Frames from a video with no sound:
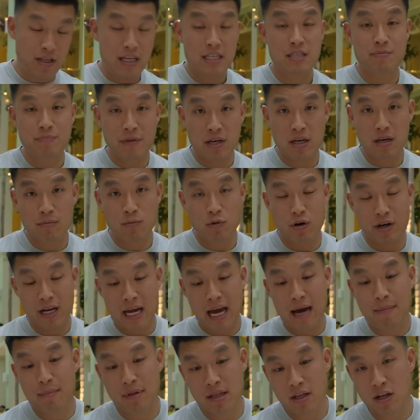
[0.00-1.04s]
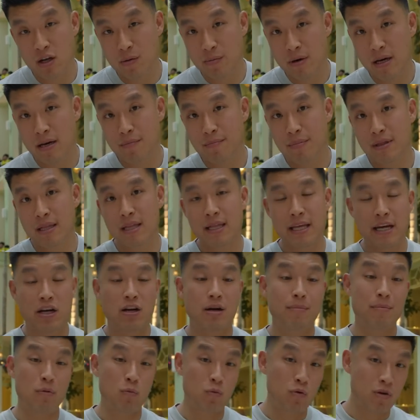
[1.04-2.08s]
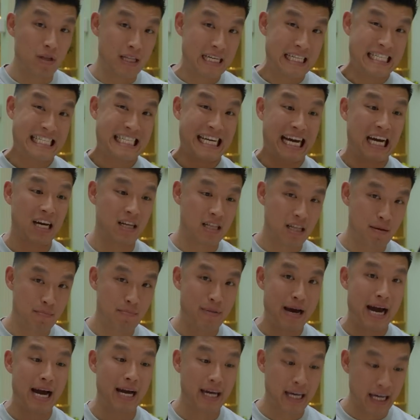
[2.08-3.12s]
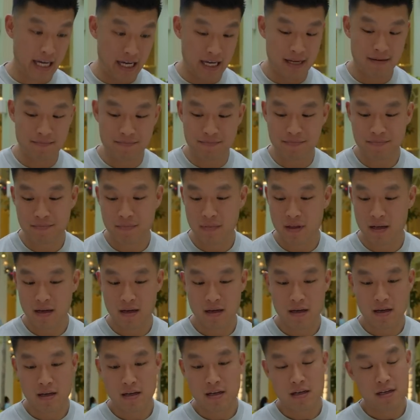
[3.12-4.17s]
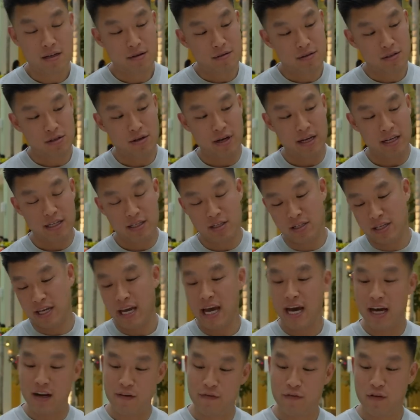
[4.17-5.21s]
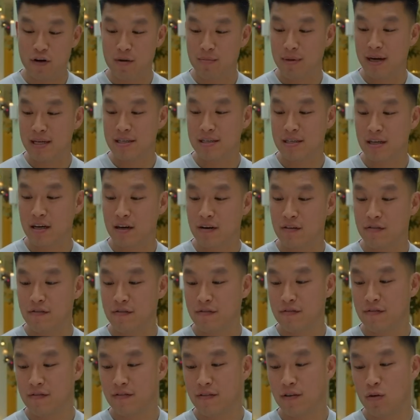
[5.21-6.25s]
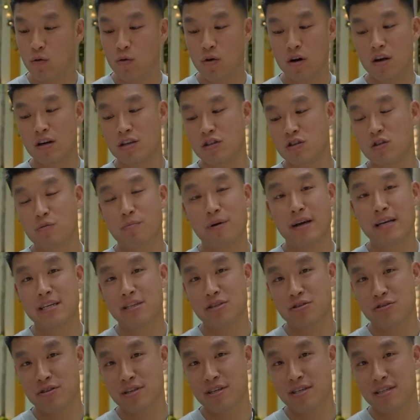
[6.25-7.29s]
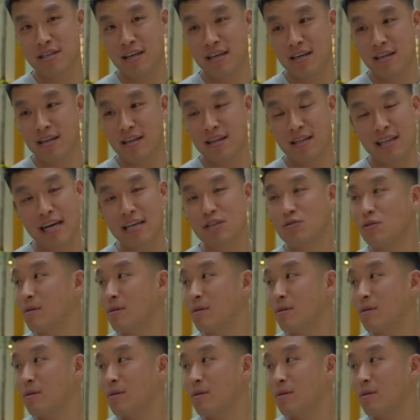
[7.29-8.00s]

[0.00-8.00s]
this meal, I'm going ham a little bit, but then later I'm gonna really dial it back in. So I can't afford myself 1 or 2 pastries, and that's